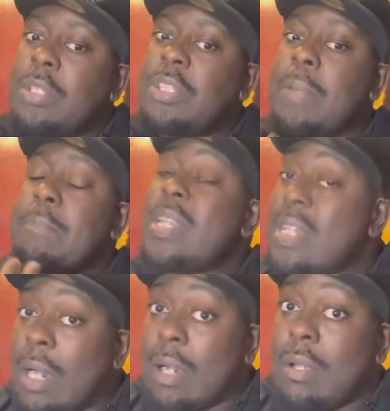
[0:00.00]

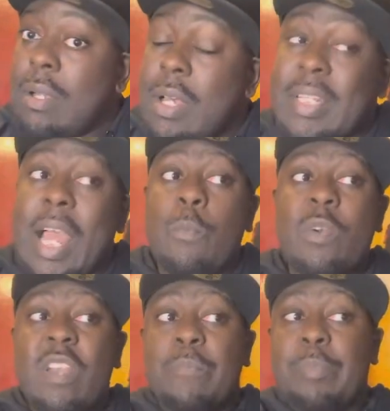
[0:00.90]
demeanor that
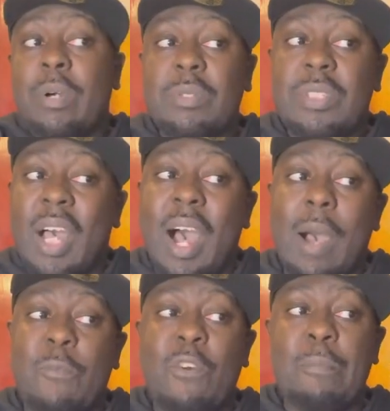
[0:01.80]
we have built
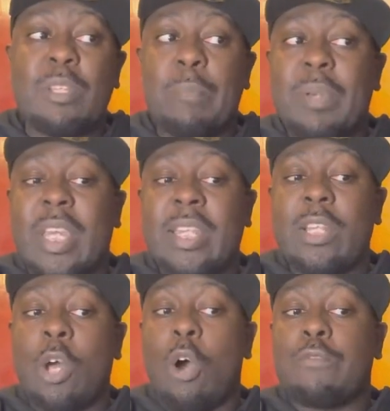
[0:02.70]
up from the
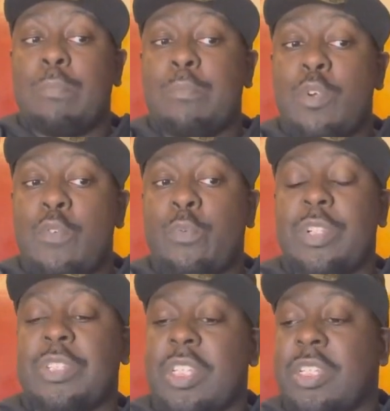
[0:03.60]
beginning of the movie where
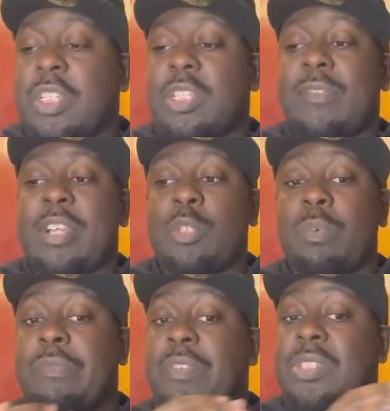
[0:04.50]
you see his interaction
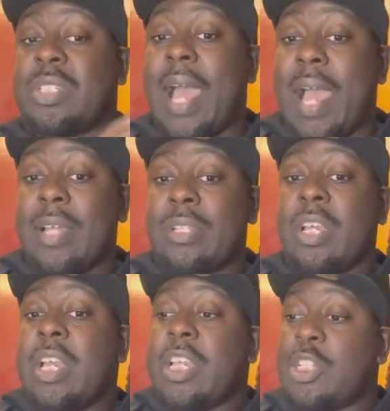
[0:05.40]
with his dad.
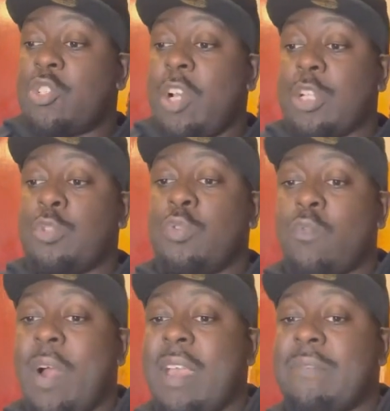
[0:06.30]
He's just trying to do the
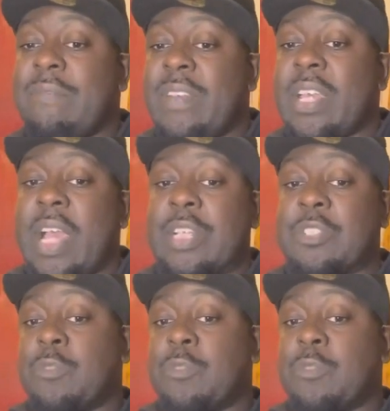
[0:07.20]
right thing as